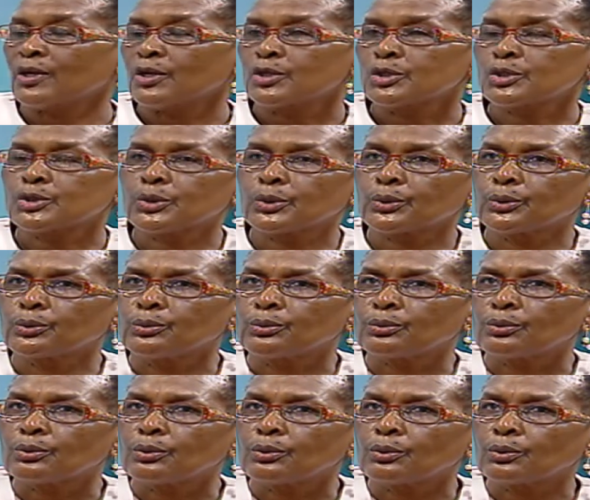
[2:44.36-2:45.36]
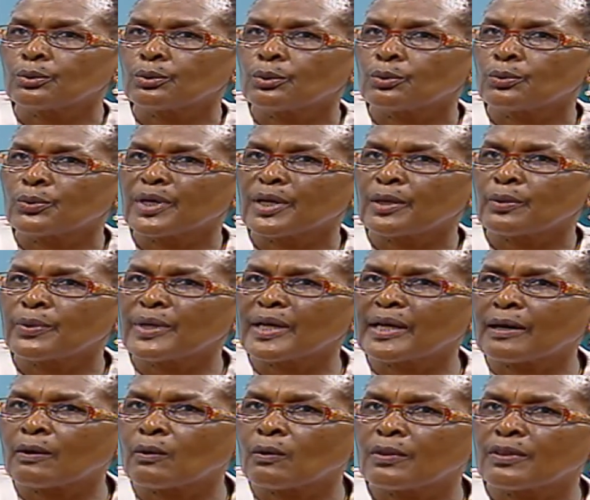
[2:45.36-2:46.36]
So we
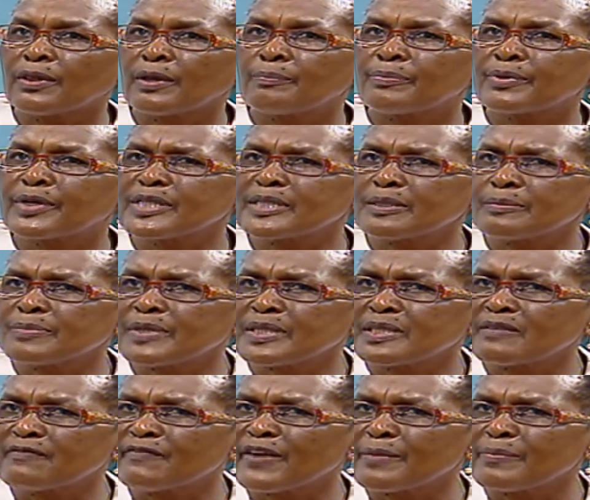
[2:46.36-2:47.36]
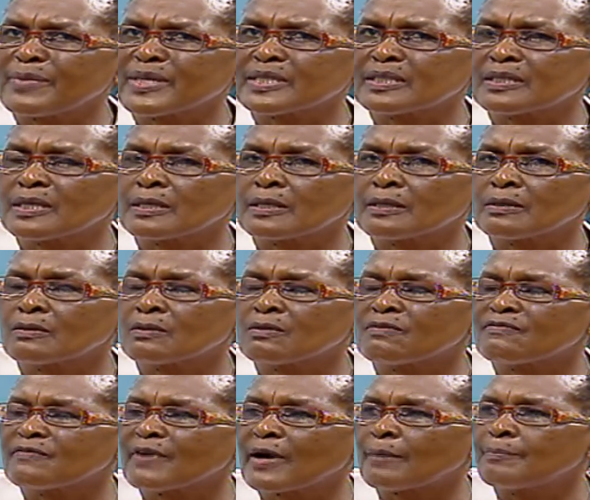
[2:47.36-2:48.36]
are on the precipice, if I may say,
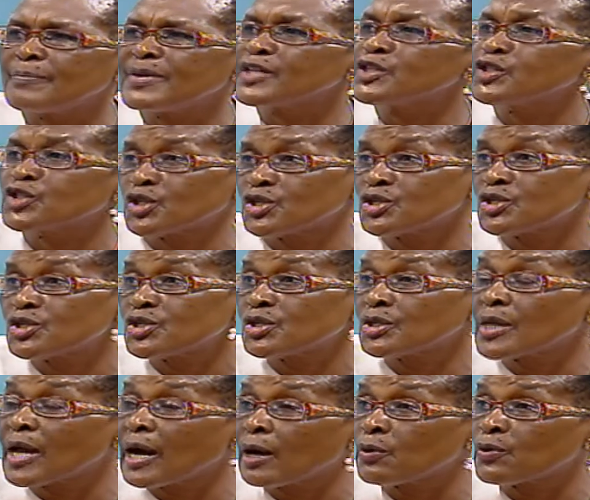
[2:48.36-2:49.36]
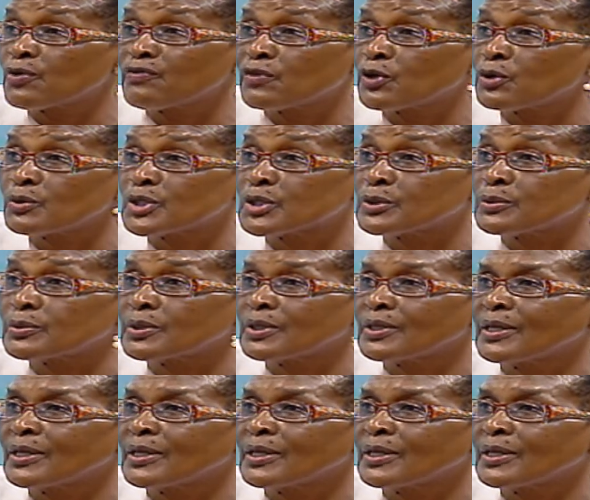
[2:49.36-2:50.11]
of a big change in how we've always